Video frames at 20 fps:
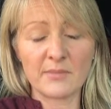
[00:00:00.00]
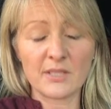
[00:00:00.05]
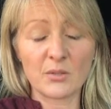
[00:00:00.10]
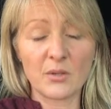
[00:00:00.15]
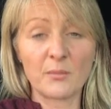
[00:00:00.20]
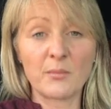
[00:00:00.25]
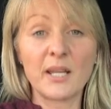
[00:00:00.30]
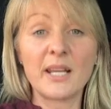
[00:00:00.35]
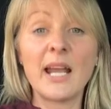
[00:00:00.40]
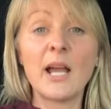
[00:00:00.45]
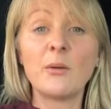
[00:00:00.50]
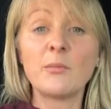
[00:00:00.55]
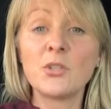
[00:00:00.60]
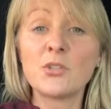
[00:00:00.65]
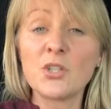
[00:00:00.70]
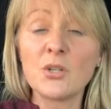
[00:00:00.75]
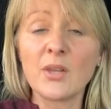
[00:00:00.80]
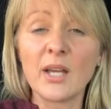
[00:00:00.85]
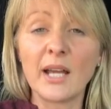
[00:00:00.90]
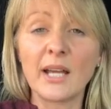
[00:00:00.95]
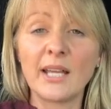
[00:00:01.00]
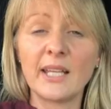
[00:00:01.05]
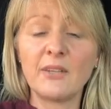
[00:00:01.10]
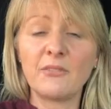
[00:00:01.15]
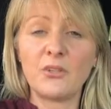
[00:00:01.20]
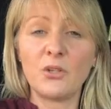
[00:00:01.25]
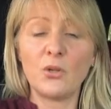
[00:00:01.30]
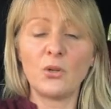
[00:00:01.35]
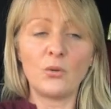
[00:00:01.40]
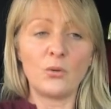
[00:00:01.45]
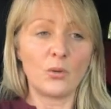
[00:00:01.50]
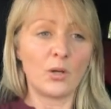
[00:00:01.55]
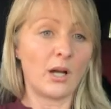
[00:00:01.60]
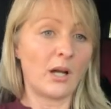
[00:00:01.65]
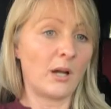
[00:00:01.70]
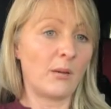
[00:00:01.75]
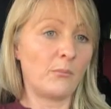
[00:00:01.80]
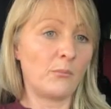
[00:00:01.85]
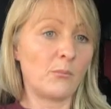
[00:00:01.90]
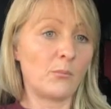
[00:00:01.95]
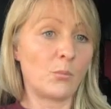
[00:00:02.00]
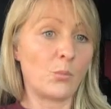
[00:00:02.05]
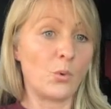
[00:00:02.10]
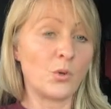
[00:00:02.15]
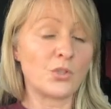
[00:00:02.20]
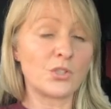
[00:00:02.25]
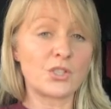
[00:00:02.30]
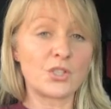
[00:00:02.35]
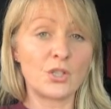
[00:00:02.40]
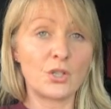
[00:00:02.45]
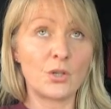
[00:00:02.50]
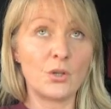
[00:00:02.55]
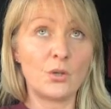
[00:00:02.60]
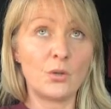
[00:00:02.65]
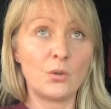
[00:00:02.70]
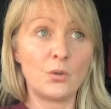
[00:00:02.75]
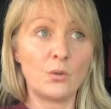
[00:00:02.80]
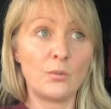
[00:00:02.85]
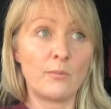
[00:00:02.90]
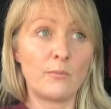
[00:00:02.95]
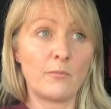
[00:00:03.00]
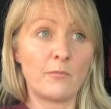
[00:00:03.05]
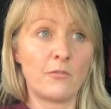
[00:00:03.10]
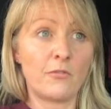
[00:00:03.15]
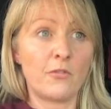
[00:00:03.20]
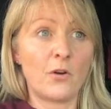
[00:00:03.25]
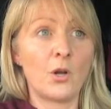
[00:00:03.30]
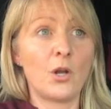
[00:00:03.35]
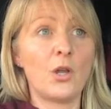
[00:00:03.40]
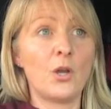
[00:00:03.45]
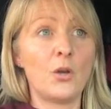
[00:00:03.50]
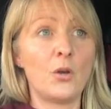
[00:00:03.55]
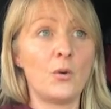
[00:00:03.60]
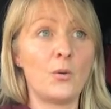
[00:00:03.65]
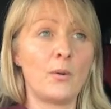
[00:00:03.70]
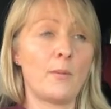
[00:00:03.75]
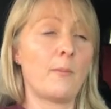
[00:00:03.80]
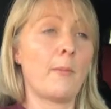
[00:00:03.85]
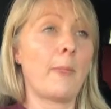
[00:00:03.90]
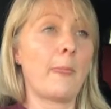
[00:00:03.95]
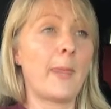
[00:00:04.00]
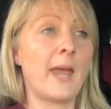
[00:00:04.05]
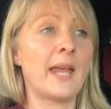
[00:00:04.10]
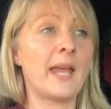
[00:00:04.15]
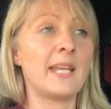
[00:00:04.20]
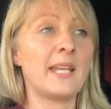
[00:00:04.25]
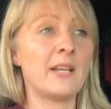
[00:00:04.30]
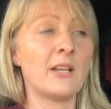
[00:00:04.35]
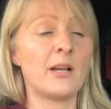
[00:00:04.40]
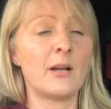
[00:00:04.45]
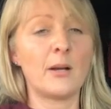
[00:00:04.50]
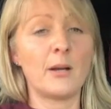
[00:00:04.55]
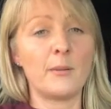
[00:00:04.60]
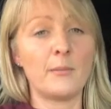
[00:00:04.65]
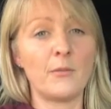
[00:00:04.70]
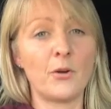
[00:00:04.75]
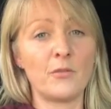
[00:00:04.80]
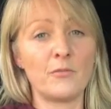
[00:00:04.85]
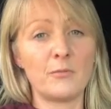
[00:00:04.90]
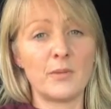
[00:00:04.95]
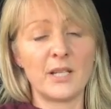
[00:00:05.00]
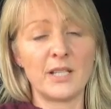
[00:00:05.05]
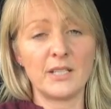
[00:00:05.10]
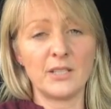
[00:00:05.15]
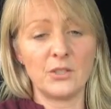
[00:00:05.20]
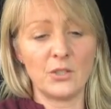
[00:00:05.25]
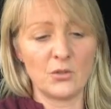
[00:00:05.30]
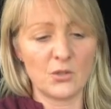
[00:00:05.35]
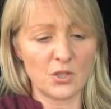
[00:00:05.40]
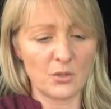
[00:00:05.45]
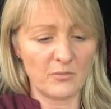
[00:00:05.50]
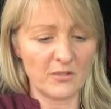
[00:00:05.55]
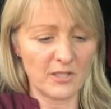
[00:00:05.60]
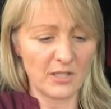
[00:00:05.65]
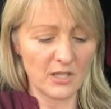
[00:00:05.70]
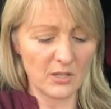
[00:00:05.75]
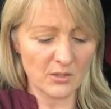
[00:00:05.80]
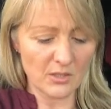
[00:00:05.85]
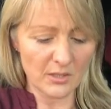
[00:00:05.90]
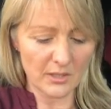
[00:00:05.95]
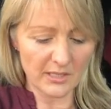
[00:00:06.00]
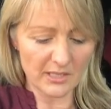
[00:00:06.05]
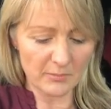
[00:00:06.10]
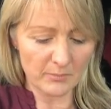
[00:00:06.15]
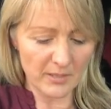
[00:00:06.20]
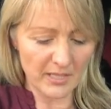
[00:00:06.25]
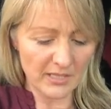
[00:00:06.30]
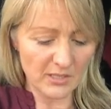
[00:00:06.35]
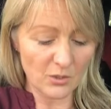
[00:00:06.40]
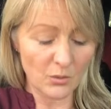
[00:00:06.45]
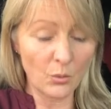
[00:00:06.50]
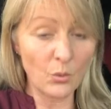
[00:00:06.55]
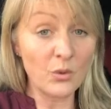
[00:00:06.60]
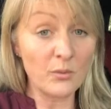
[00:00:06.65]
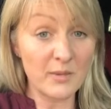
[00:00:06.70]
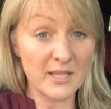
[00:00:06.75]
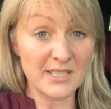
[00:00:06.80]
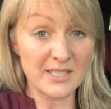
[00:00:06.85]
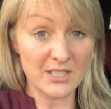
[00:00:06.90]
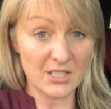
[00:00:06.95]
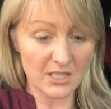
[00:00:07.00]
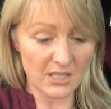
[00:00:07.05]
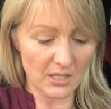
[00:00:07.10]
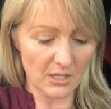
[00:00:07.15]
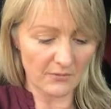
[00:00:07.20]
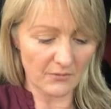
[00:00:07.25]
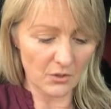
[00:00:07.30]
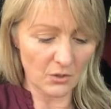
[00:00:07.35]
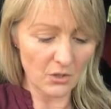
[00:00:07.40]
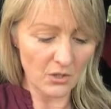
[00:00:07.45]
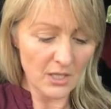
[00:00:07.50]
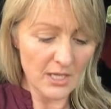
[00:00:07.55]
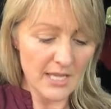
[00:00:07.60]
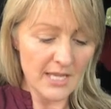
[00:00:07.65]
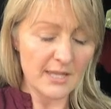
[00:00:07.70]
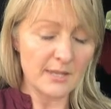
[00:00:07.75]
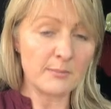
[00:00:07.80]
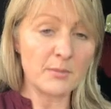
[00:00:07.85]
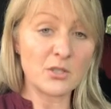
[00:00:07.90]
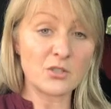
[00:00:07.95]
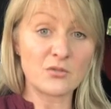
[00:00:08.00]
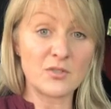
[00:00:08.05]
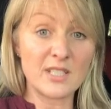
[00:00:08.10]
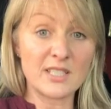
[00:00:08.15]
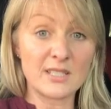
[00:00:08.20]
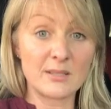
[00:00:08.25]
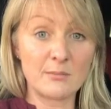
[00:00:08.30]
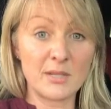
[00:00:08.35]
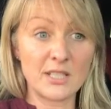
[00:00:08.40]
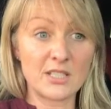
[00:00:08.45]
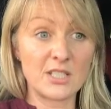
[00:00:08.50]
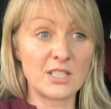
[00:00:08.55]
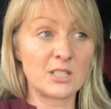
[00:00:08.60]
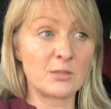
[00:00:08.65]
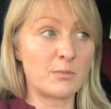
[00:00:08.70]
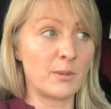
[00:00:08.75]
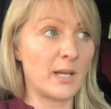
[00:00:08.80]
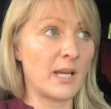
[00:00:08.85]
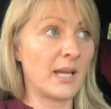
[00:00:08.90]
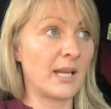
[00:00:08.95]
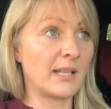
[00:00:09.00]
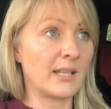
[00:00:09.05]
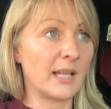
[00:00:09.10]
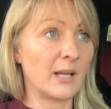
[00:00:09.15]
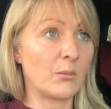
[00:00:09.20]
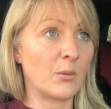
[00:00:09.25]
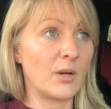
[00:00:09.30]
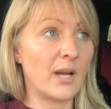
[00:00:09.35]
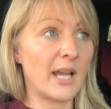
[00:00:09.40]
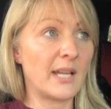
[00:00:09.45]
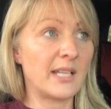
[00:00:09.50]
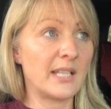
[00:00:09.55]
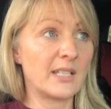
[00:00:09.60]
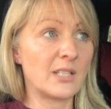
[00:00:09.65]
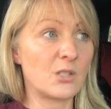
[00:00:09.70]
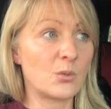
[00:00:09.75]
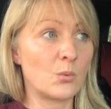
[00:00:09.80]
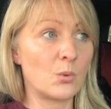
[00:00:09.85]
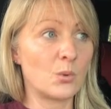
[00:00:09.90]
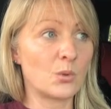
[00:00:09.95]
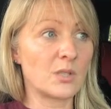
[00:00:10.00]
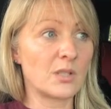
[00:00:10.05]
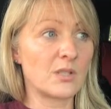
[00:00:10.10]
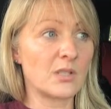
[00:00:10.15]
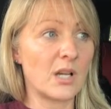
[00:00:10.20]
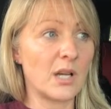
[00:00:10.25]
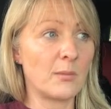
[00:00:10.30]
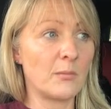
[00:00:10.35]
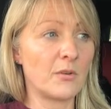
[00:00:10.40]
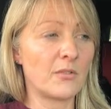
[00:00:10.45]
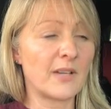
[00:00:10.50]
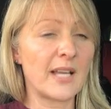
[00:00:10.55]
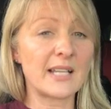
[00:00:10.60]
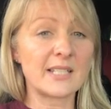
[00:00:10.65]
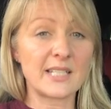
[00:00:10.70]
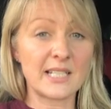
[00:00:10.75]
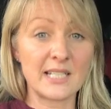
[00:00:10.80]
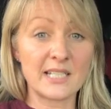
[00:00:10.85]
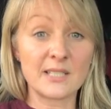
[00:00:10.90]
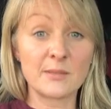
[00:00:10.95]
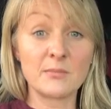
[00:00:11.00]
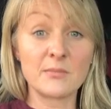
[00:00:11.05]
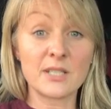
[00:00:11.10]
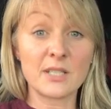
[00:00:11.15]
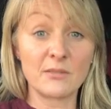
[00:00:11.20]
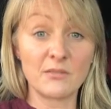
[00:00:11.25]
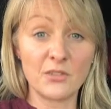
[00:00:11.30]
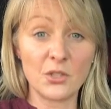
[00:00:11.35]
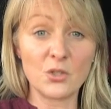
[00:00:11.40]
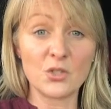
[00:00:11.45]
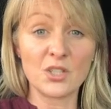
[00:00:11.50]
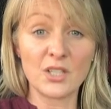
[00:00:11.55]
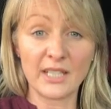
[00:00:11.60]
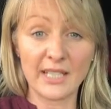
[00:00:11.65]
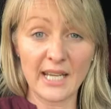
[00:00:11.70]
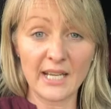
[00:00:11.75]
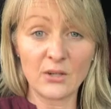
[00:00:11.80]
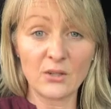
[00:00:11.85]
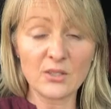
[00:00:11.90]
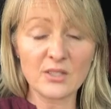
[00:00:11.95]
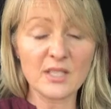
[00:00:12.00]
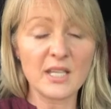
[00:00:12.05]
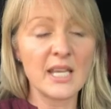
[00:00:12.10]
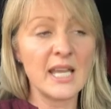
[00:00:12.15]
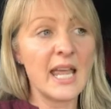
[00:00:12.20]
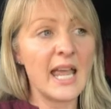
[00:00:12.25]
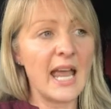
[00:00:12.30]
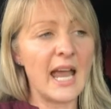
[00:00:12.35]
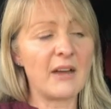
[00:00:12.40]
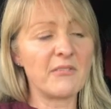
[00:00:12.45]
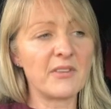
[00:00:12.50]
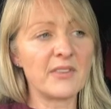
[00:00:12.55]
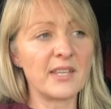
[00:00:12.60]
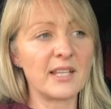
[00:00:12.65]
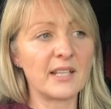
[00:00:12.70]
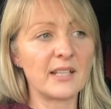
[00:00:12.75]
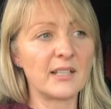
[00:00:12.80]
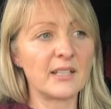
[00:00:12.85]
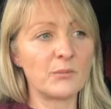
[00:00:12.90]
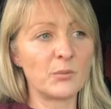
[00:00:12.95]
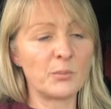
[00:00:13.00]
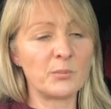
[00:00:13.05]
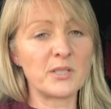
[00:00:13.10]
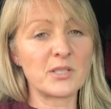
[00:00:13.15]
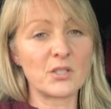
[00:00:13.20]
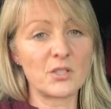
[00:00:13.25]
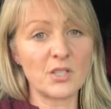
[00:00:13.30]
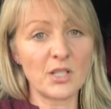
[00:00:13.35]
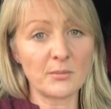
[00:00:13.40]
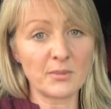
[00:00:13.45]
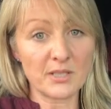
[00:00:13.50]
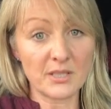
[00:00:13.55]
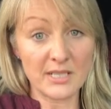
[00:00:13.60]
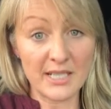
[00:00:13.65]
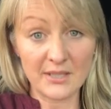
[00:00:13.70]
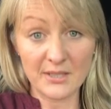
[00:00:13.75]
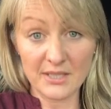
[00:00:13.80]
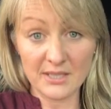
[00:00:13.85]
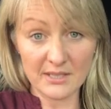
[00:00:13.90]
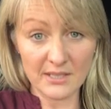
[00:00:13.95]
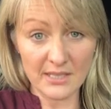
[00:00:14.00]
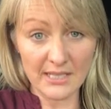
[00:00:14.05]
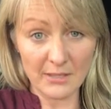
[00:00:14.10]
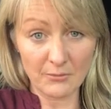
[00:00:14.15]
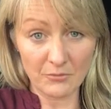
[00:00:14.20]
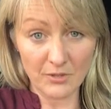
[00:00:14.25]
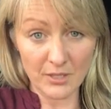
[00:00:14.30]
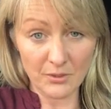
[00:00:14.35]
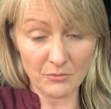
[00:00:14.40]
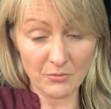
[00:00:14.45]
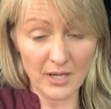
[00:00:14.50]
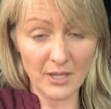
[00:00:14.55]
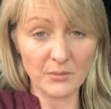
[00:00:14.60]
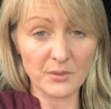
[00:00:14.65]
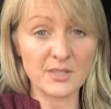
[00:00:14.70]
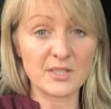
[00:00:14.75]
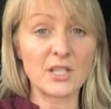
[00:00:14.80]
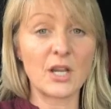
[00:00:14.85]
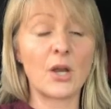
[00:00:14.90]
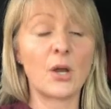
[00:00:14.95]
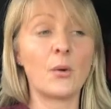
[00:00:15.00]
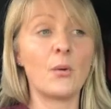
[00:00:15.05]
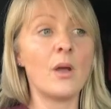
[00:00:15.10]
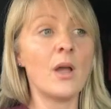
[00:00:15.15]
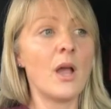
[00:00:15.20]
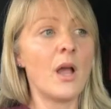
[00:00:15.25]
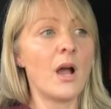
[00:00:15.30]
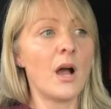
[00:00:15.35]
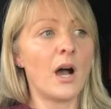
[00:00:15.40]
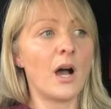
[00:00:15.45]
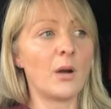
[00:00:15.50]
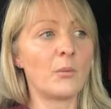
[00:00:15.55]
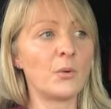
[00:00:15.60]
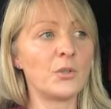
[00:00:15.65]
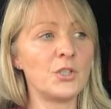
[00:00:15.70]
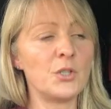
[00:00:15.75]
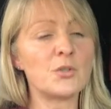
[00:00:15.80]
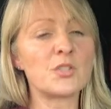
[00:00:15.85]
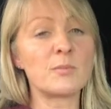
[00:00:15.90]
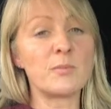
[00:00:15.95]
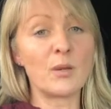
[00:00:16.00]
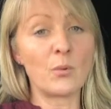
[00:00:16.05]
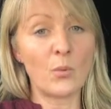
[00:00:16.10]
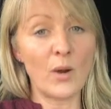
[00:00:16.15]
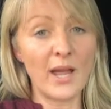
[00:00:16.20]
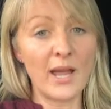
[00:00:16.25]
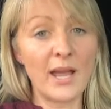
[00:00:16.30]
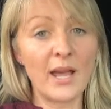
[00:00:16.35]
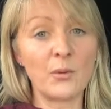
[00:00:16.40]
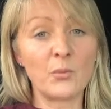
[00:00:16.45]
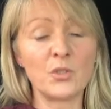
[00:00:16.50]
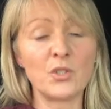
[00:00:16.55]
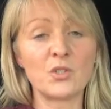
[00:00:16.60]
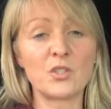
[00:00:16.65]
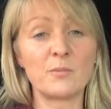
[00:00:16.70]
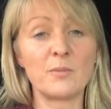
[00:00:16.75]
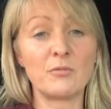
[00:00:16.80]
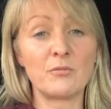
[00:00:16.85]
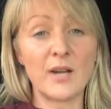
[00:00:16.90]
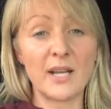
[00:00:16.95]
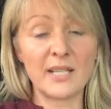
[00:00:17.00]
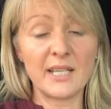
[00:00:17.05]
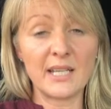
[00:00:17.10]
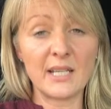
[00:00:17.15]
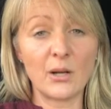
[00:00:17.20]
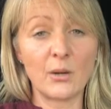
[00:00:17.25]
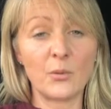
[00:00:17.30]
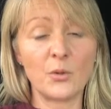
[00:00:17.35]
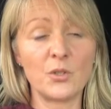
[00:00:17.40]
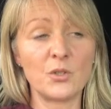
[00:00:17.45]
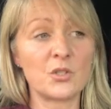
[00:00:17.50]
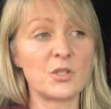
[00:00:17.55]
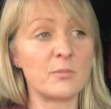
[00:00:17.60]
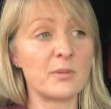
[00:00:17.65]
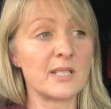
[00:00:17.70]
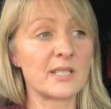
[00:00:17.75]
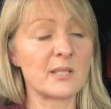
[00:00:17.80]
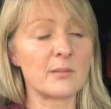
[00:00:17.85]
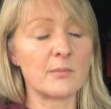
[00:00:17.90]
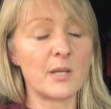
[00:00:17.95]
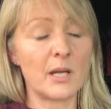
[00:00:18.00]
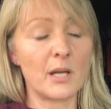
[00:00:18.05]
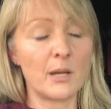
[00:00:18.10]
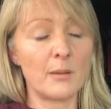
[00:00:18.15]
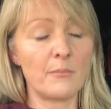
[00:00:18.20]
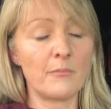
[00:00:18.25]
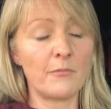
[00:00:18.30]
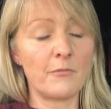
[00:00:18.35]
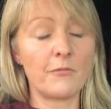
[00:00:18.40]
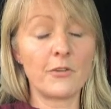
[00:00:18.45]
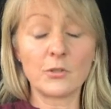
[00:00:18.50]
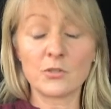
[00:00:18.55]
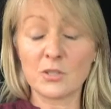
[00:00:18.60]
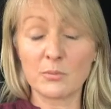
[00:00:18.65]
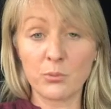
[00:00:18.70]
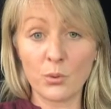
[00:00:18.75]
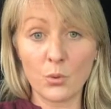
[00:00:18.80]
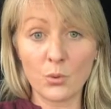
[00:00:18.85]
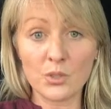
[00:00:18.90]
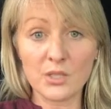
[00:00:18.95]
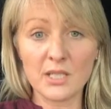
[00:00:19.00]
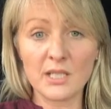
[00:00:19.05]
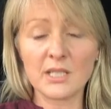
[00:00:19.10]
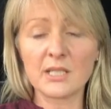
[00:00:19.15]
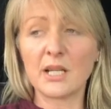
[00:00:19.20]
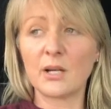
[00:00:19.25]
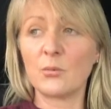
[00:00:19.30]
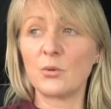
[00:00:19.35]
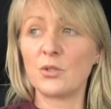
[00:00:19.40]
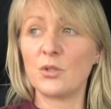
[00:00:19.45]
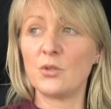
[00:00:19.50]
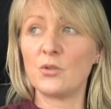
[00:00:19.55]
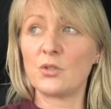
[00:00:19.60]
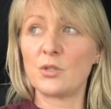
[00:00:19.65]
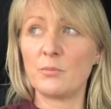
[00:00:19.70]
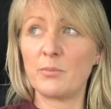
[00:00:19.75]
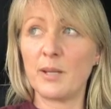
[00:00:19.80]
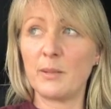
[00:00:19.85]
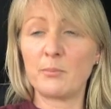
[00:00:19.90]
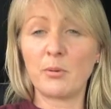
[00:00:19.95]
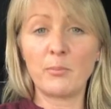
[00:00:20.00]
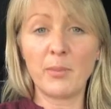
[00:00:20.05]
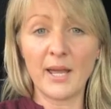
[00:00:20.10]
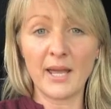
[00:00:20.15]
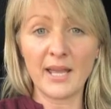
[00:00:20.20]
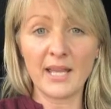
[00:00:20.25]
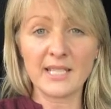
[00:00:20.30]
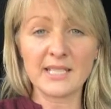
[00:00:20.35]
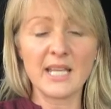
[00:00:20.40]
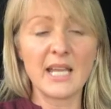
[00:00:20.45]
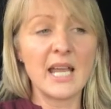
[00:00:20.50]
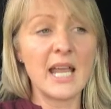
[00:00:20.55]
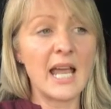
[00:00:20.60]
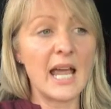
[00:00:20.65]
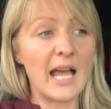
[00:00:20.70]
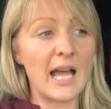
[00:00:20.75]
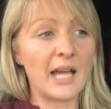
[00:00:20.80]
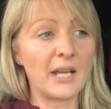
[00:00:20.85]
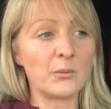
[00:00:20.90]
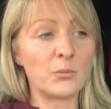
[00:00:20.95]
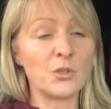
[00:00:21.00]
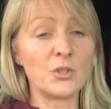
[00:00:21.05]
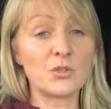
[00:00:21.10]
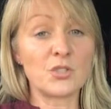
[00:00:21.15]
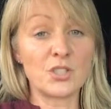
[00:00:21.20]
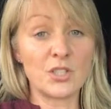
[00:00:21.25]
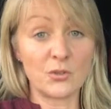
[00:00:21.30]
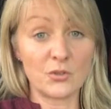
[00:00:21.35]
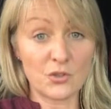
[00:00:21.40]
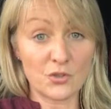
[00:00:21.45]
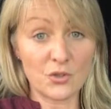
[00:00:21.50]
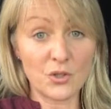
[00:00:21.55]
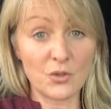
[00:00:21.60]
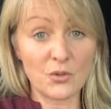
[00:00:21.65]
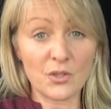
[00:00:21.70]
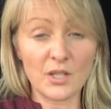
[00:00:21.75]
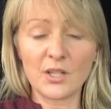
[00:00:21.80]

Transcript: So I'm going to help you do that. And if you want to follow any of my YouTube videos, I'll explain to you all the messages that I've got. The most recent message being that we're heading towards a time of cataclysms, confusion and chaos. Everything will be turned upside down, inside out, and round and round. So I want you to be aware, I want you to be ready, I want you to be feel supported, I want you to be prepared, and I want you to know the truth.